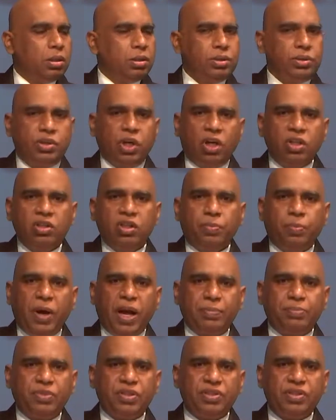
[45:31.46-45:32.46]
John the
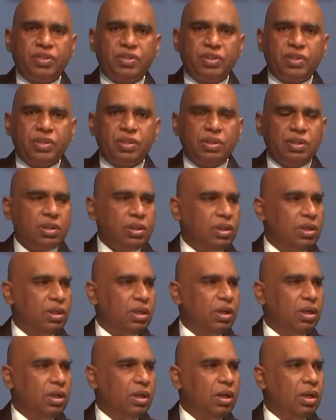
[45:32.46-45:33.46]
Baptist
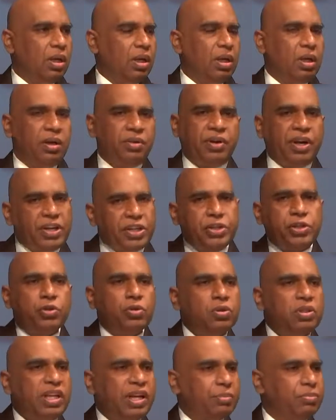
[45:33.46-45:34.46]

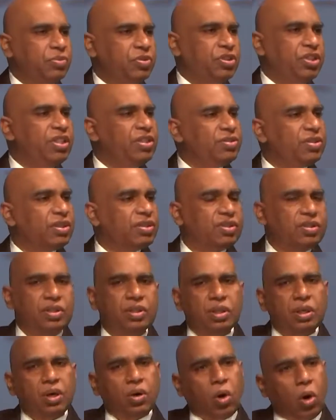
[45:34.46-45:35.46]
ridiculed them. Jesus
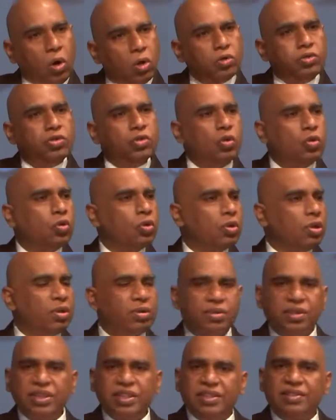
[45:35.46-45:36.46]
also
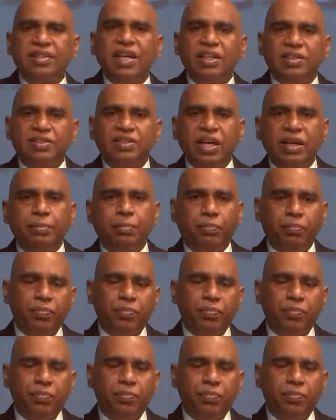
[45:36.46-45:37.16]
criticized them.